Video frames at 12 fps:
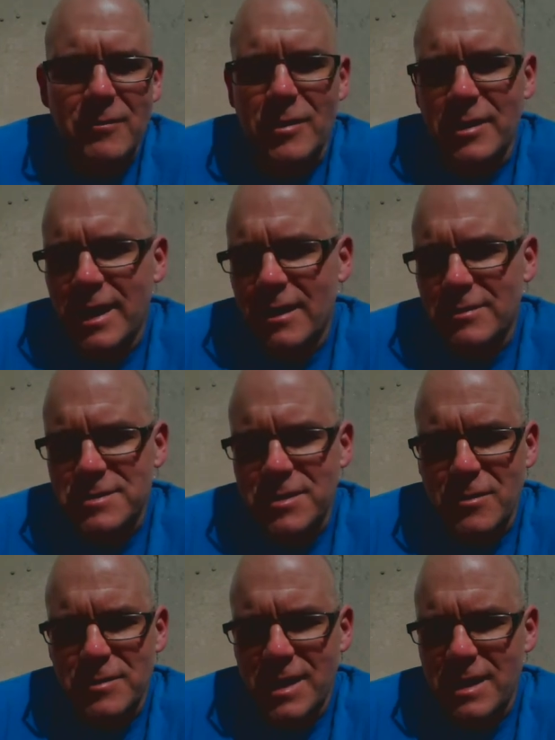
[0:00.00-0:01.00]
where characters
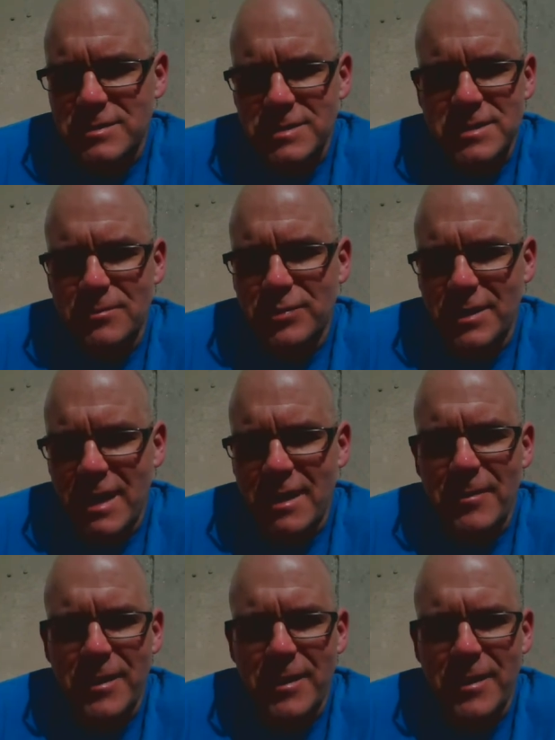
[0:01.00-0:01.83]
go down to some planet.